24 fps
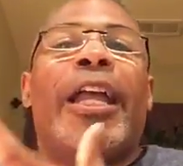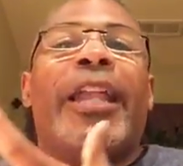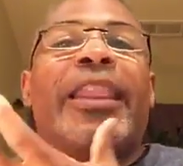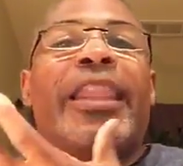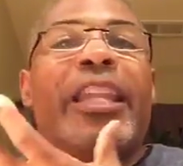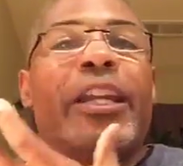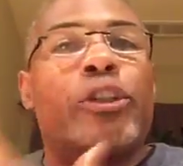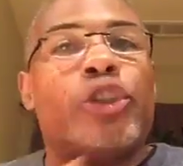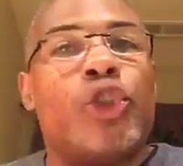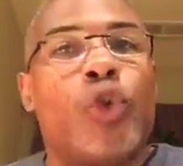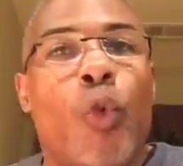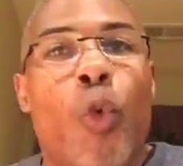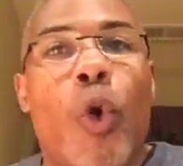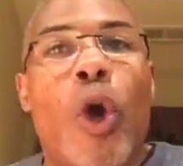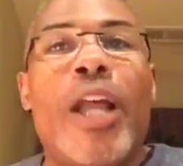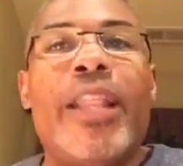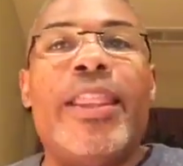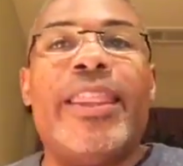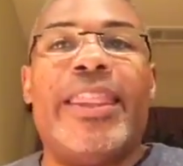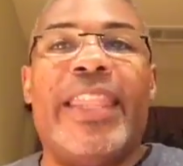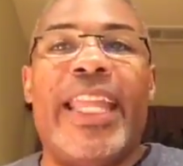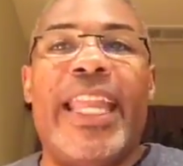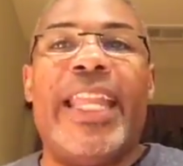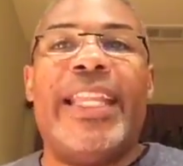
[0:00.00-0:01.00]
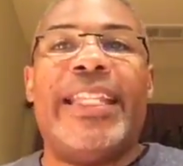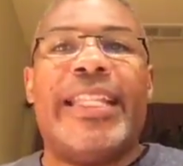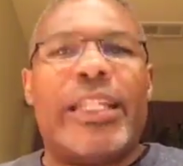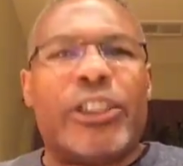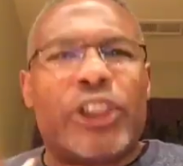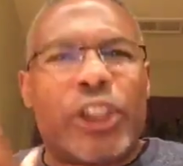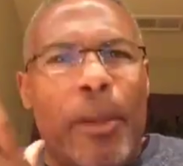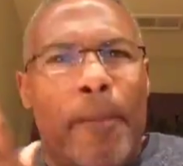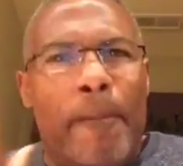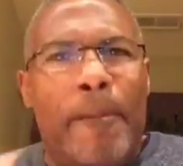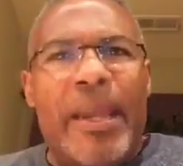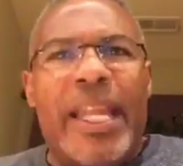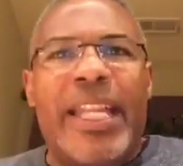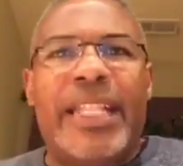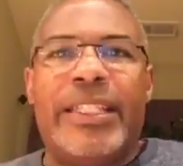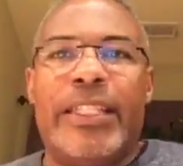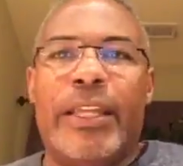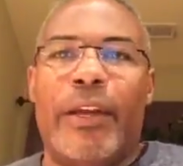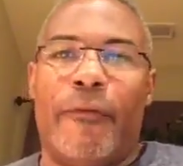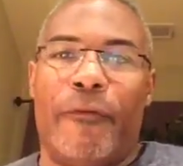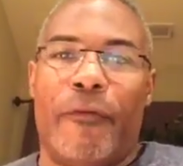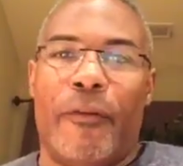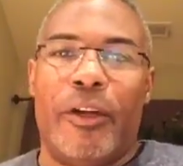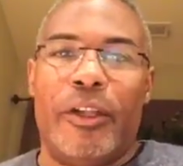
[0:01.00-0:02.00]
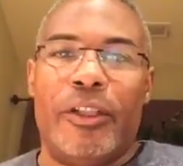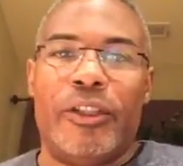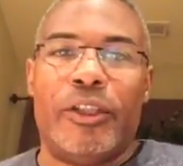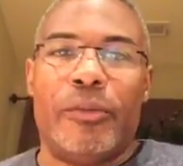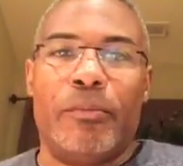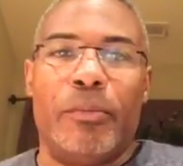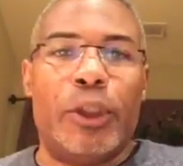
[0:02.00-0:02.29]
There's a big difference